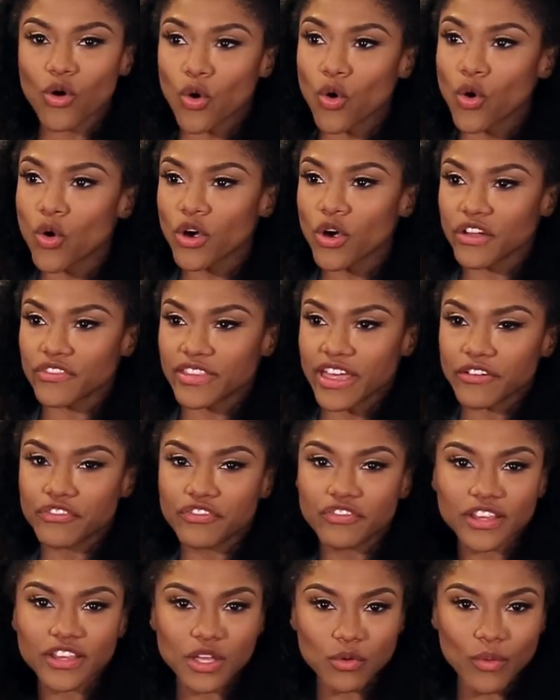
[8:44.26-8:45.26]
or they
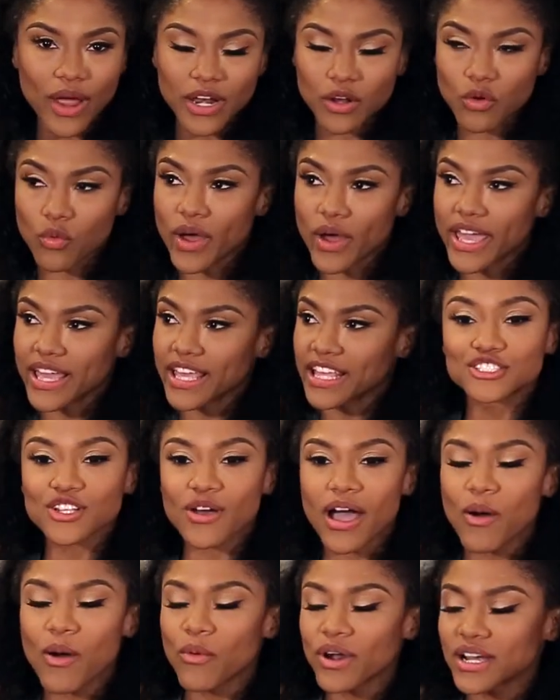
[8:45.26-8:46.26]
flee right away.
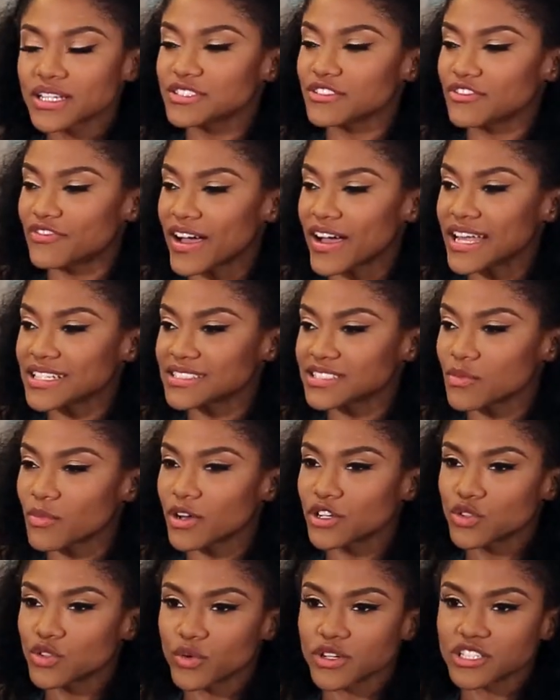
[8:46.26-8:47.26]
So I wanted to find
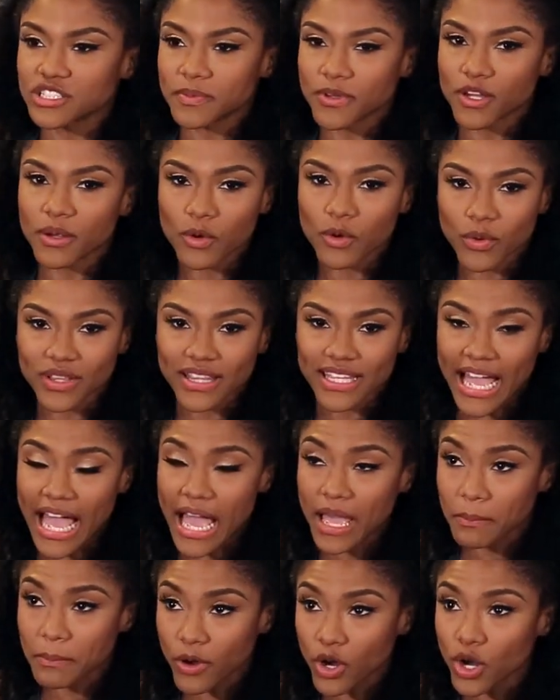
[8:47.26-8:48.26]
someone to experiment with. Like,
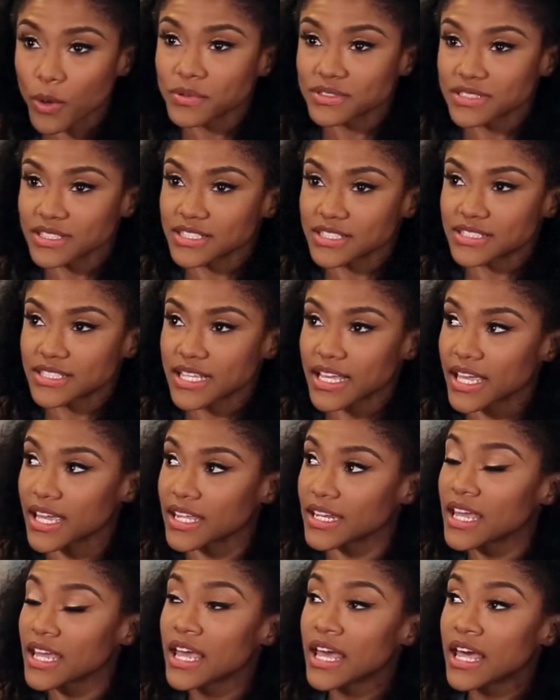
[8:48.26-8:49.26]
I purposely
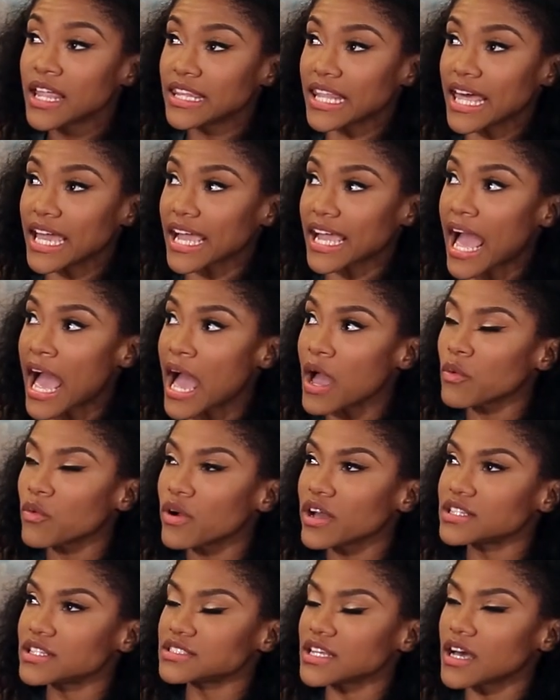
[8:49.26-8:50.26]
said, like, I
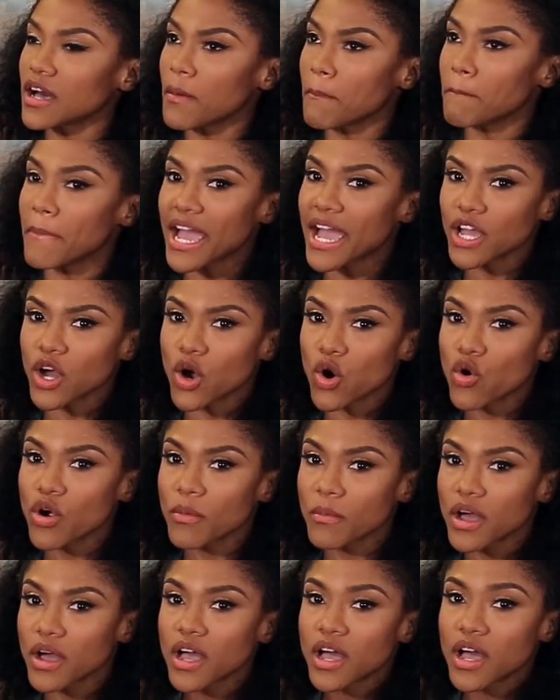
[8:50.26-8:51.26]
was,
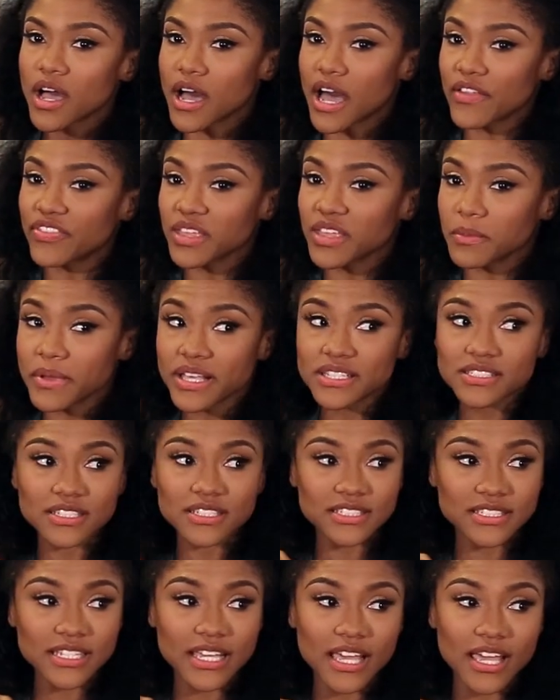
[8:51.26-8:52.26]
I think
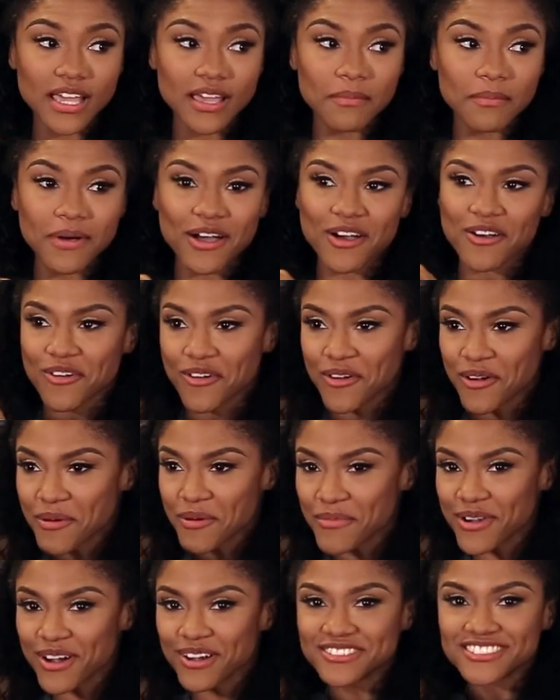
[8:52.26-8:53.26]
Missy said, my
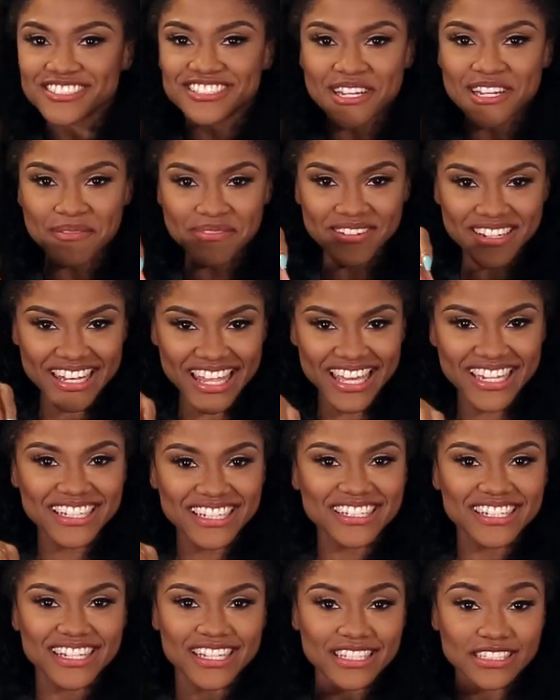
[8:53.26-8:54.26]
hormones jumping like
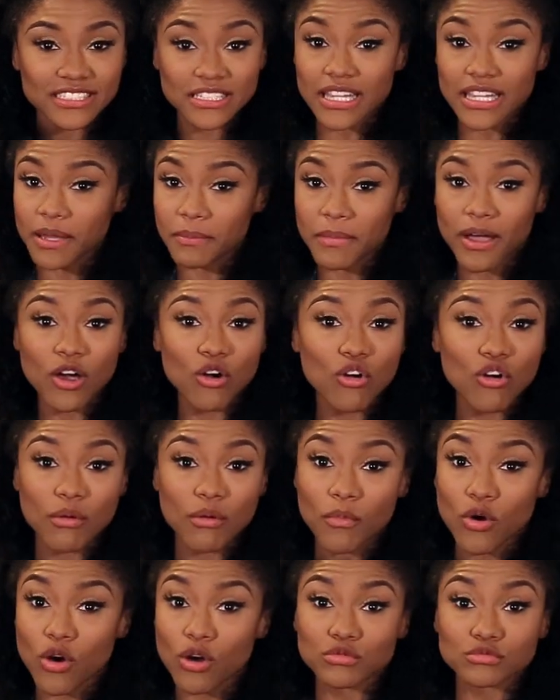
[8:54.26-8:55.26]
a disc. Like, my
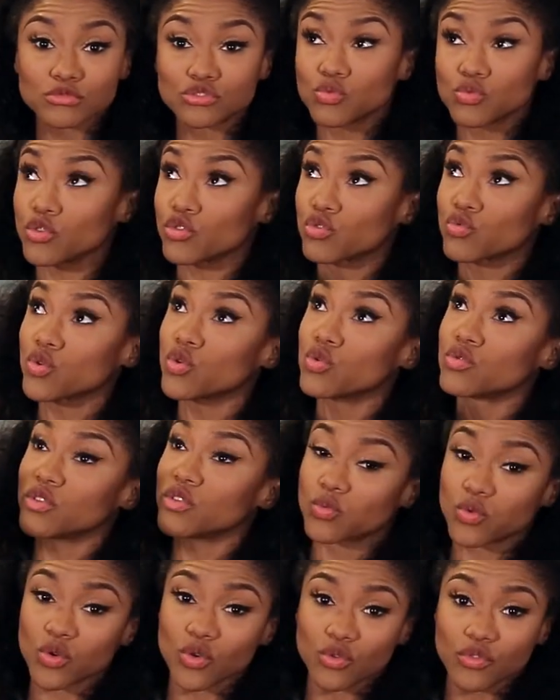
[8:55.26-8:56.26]
hormones were through
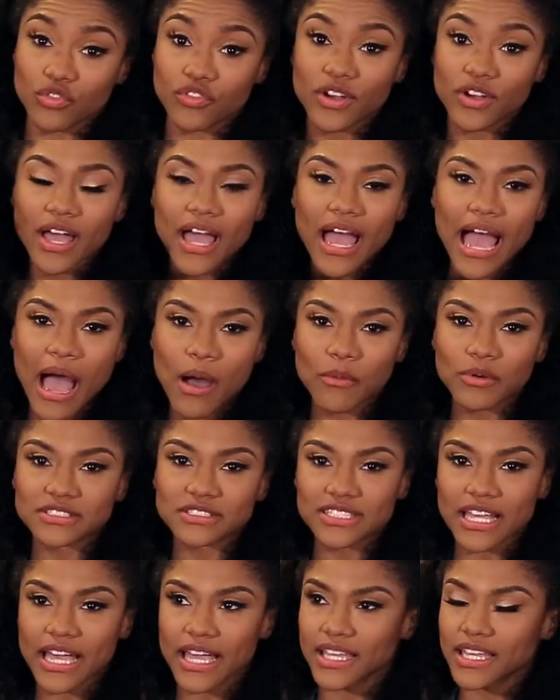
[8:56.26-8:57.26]
the roof. I
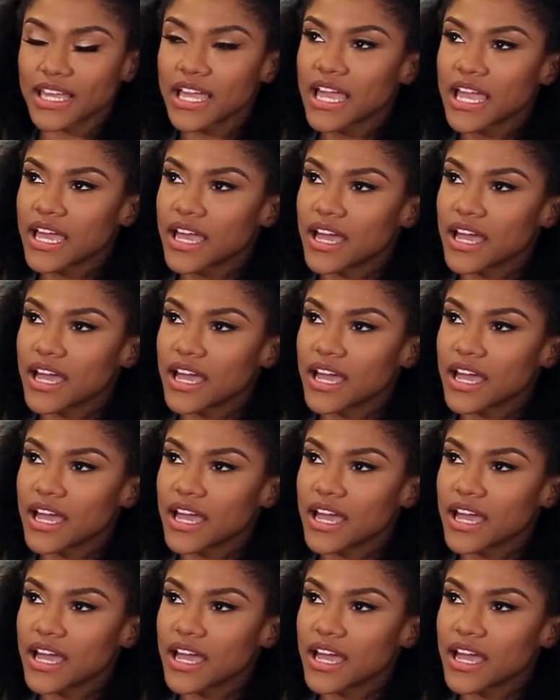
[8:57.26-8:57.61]
was, like,